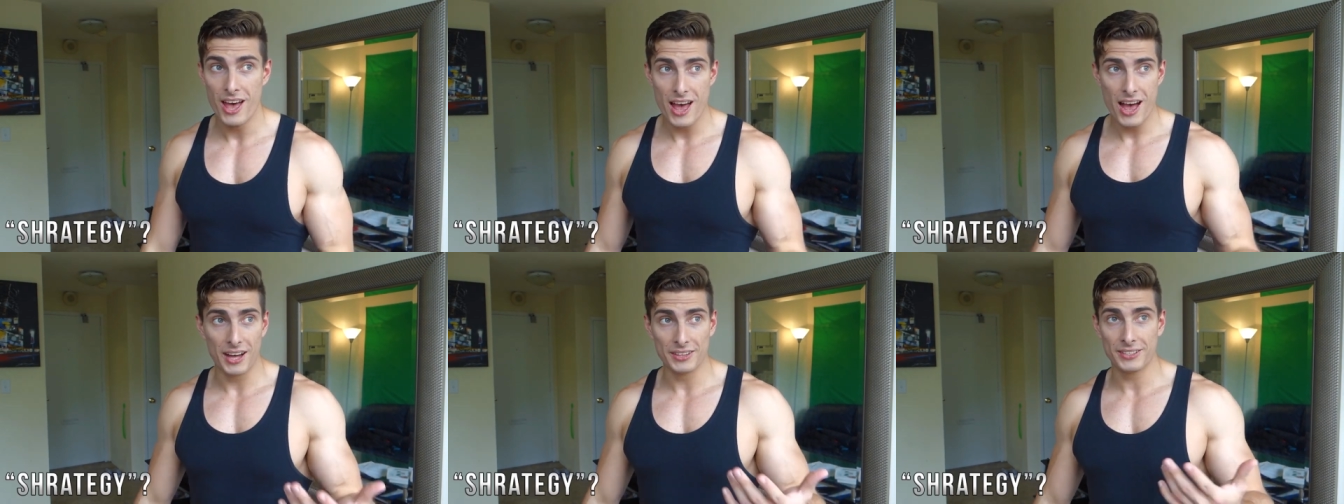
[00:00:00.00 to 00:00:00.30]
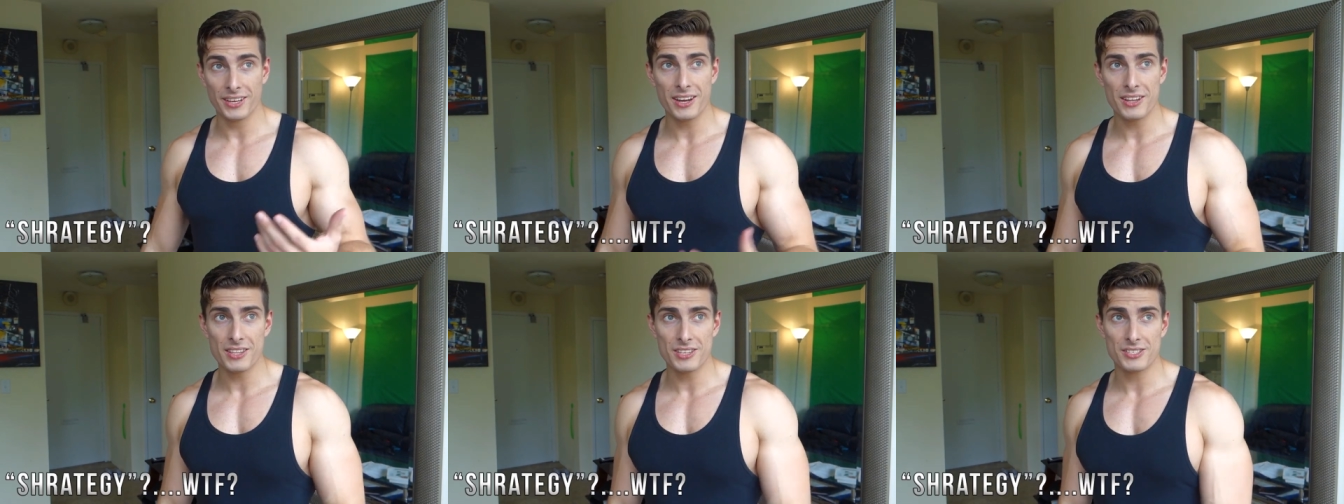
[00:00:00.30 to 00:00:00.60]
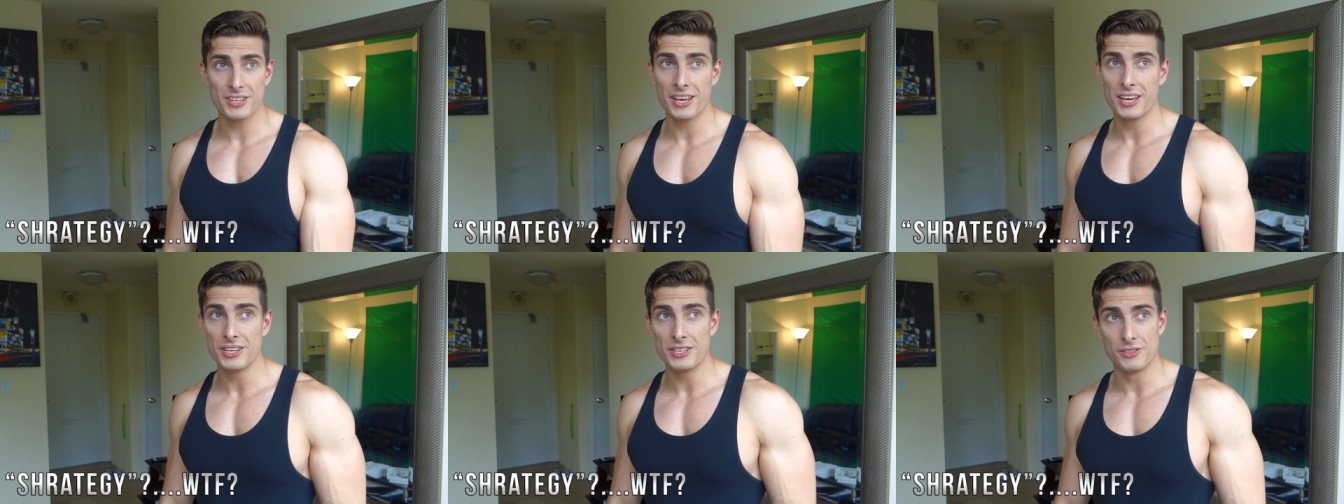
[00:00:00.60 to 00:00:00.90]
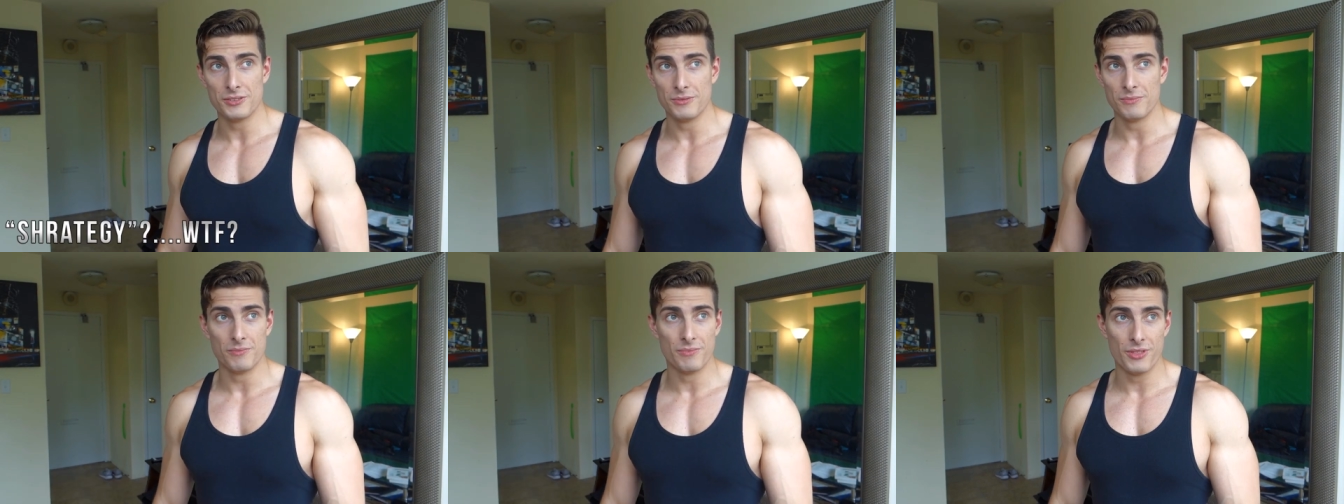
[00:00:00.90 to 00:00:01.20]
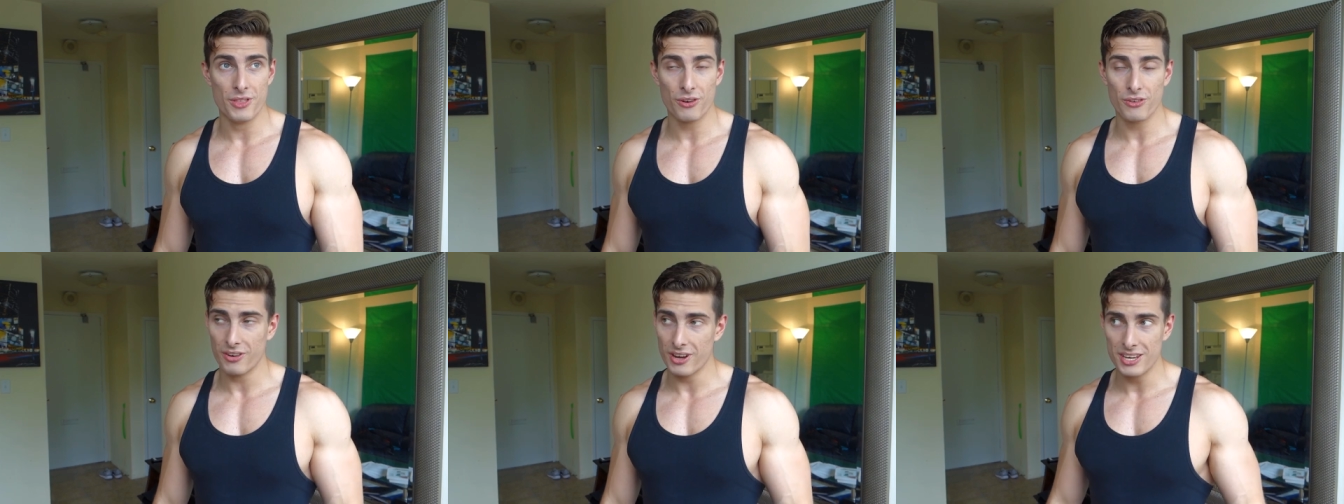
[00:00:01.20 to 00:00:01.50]
At the end of the day,
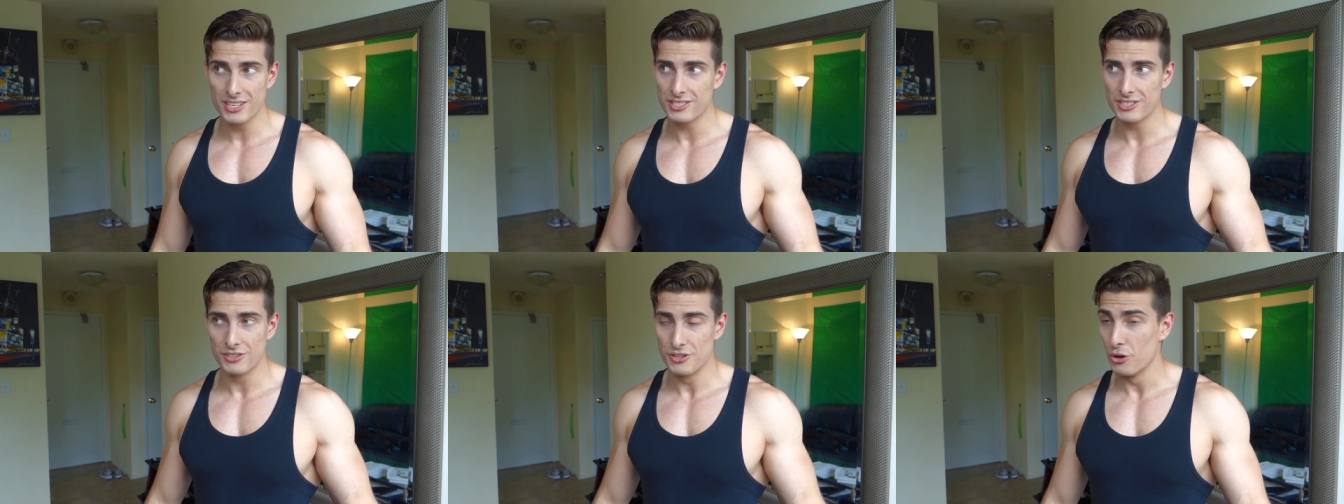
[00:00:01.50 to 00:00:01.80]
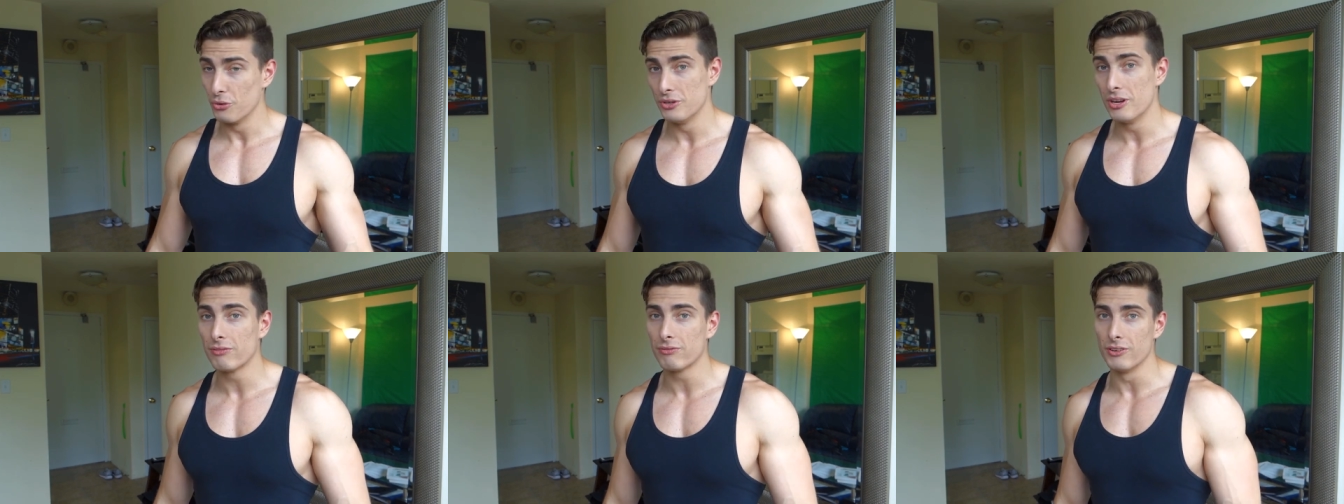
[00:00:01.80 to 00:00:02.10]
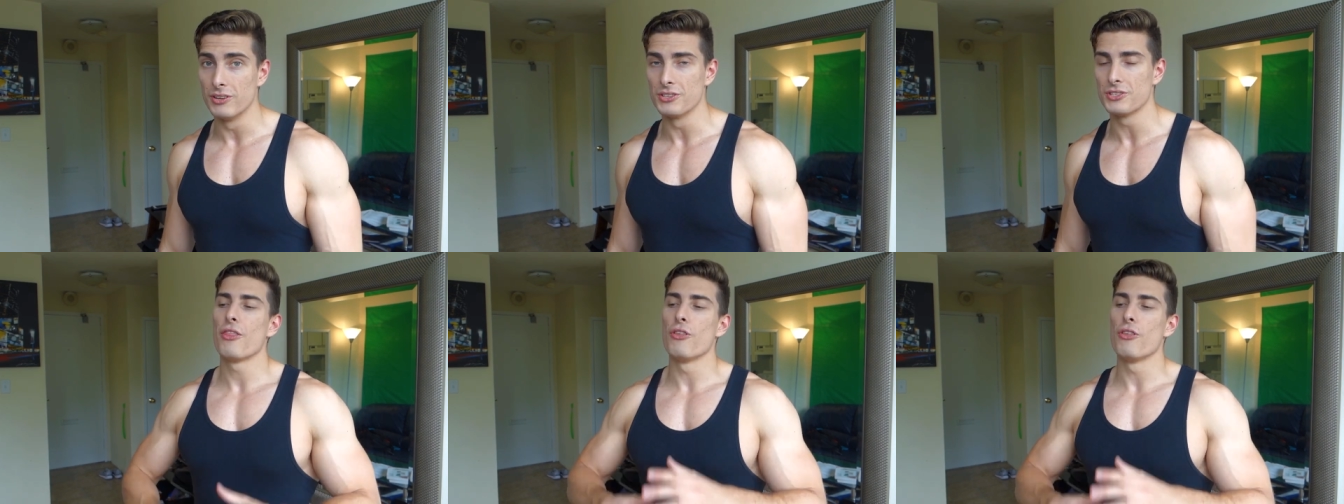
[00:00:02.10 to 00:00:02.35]
there is no difference.